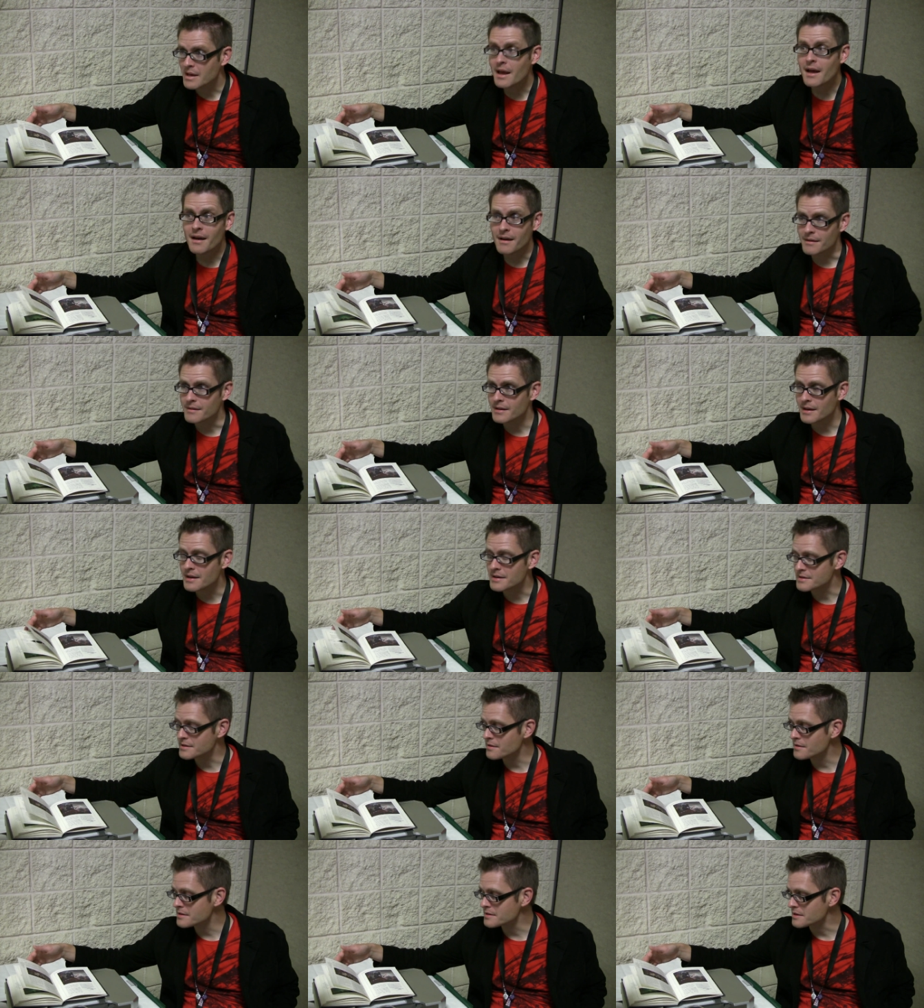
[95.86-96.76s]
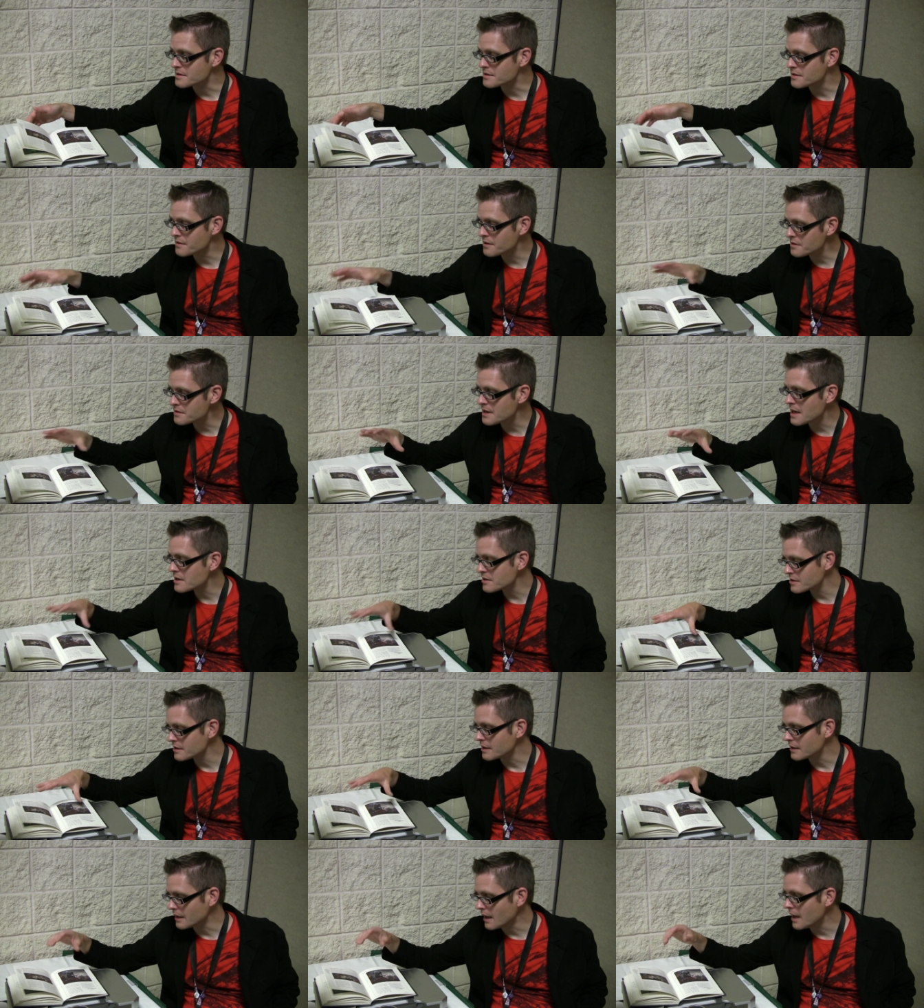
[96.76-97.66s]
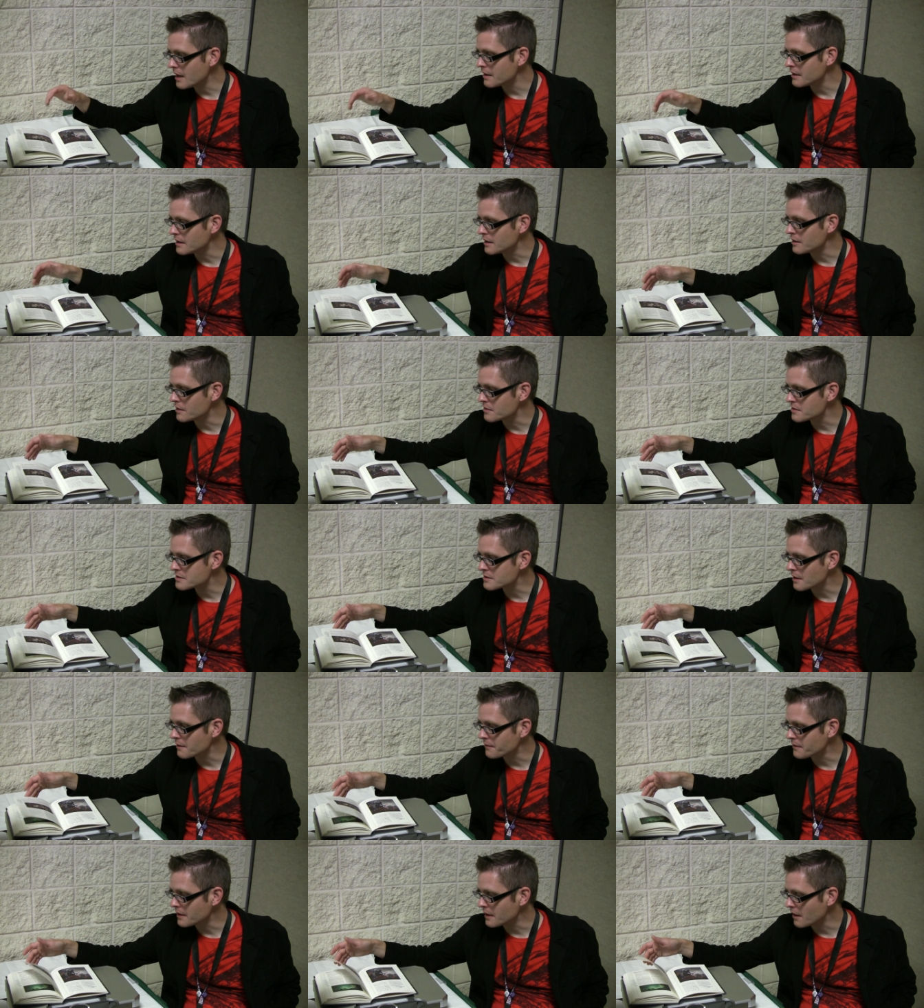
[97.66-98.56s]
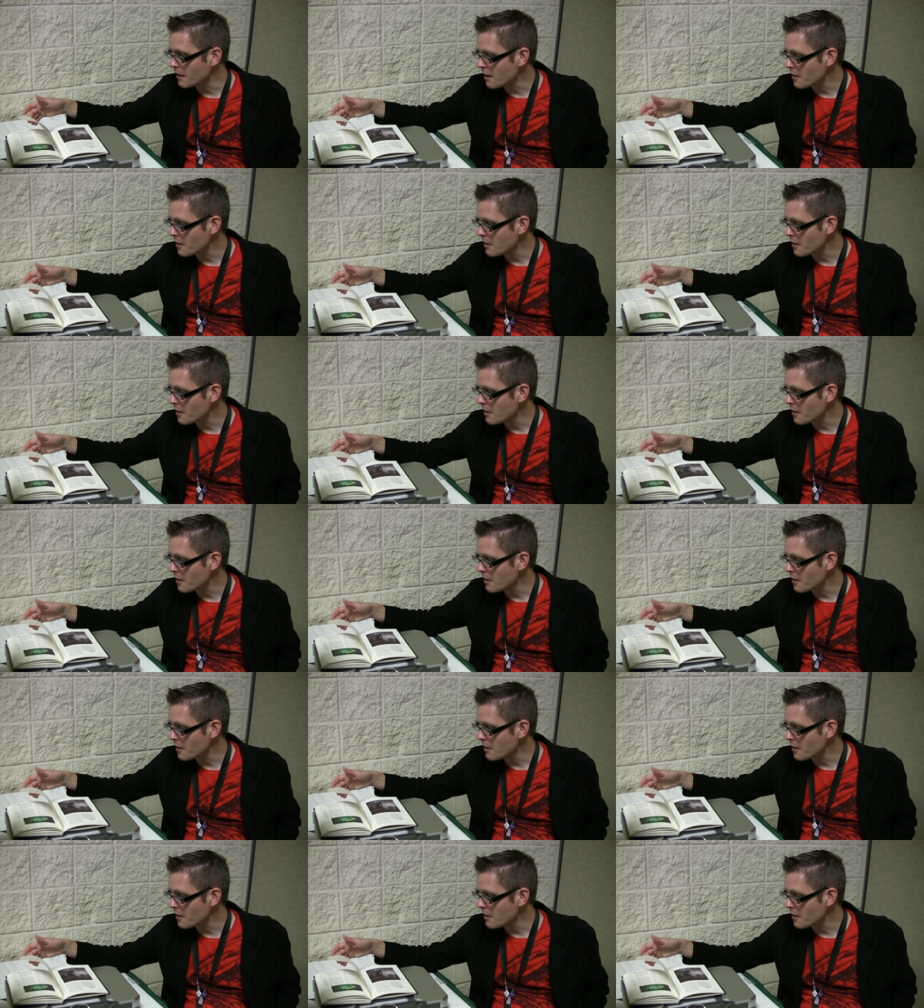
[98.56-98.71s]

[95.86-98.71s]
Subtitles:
Yeah, seriously. So there's actually a lot of EU stuff in here.